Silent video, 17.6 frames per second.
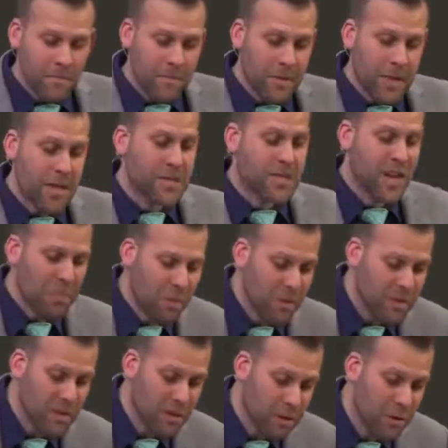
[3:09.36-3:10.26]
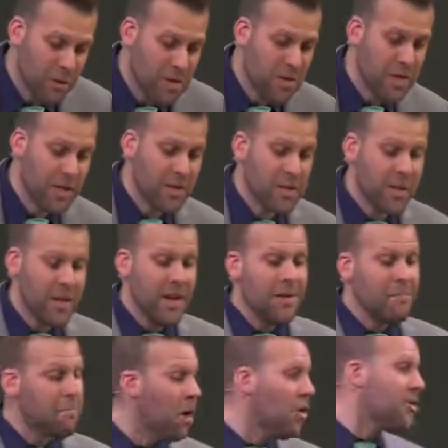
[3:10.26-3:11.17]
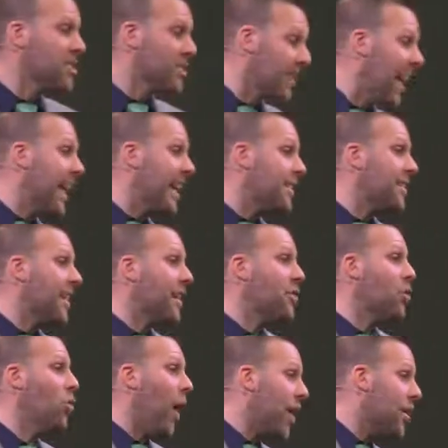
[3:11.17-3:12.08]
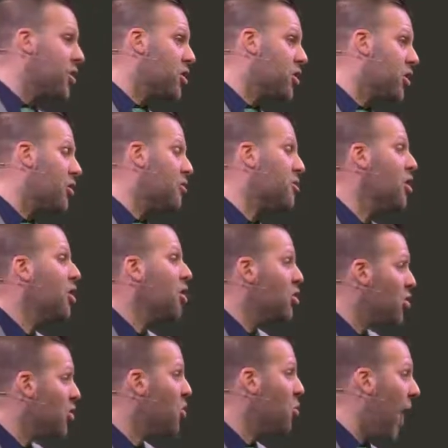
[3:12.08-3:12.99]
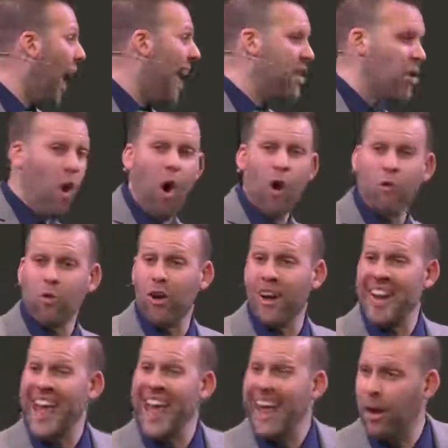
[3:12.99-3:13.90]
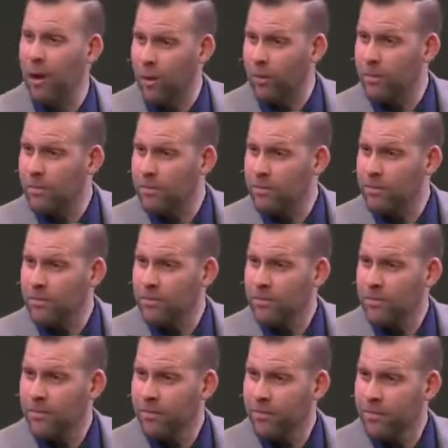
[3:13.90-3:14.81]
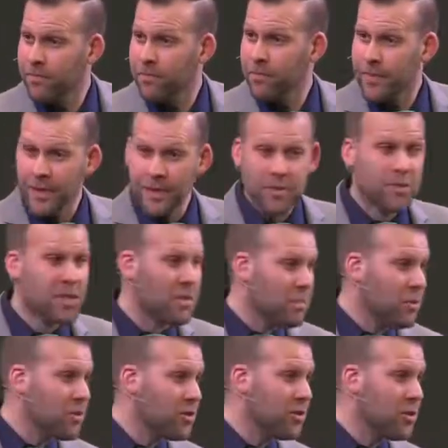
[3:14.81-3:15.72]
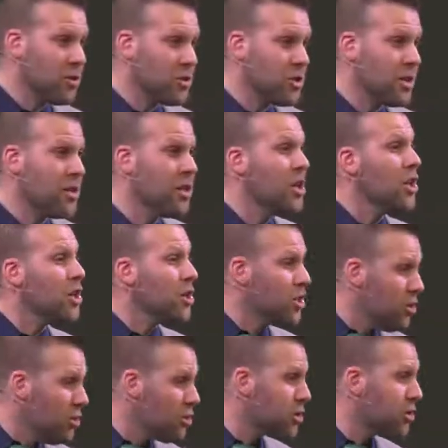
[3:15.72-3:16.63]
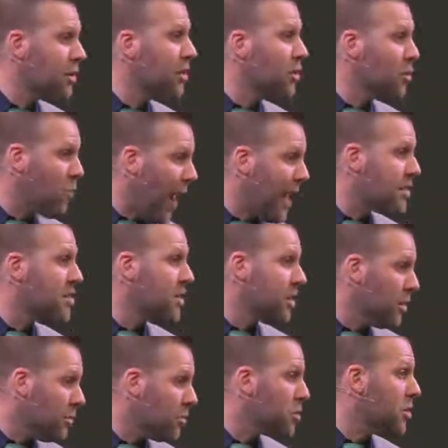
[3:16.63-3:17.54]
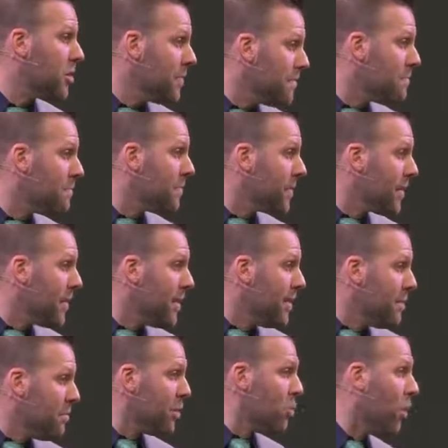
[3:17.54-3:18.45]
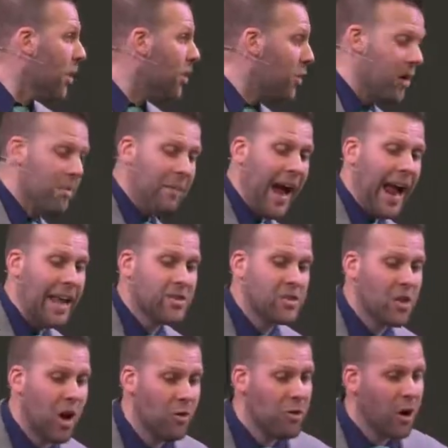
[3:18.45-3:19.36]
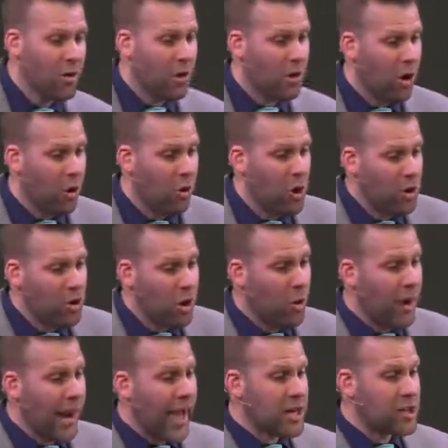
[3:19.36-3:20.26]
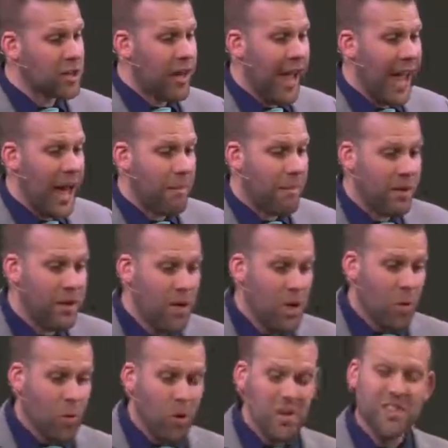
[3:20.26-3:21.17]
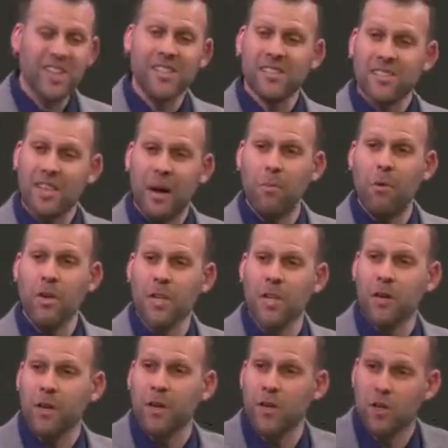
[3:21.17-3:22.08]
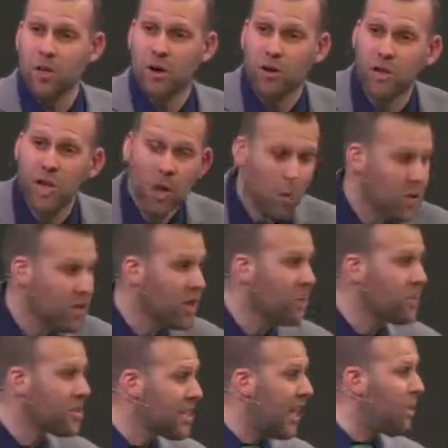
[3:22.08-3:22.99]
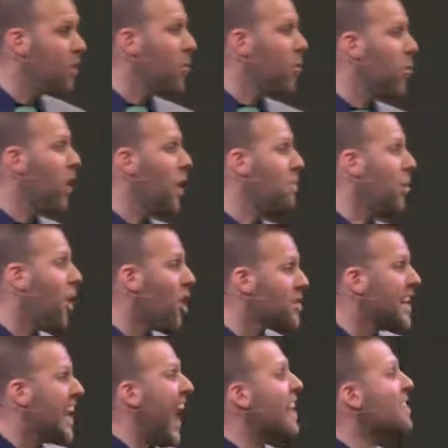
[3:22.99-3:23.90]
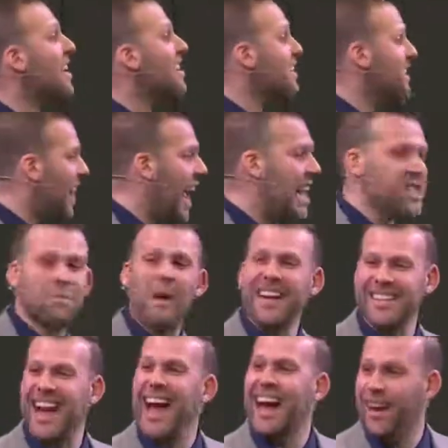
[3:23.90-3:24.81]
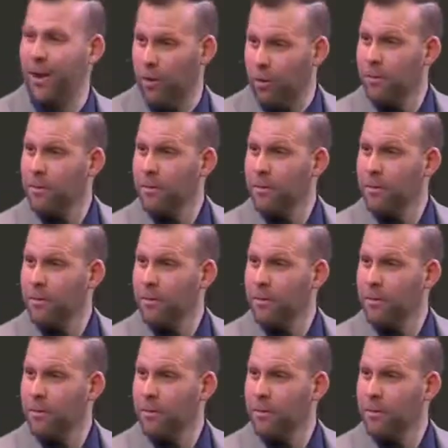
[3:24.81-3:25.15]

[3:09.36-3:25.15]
The simple solution is most likely on the way to church, you ran over a nail. Simple solution, usually the right solution. But where do our minds go? No, no, no. No, what actually happened was that someone during church was upset with where I parked and they slashed my tire.